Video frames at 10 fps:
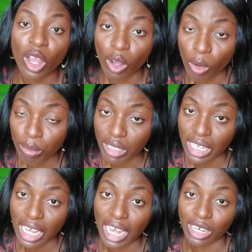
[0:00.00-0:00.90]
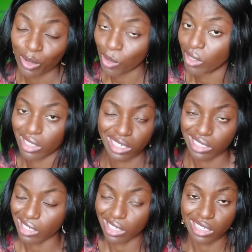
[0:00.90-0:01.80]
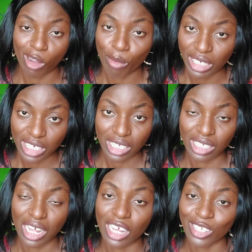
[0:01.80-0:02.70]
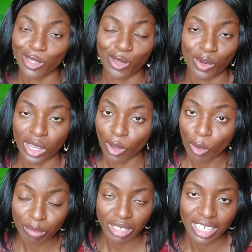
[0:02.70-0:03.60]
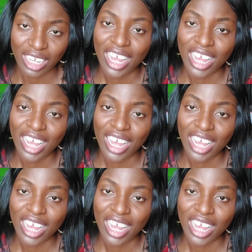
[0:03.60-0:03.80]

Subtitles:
company and all incidental matters that has to do with company.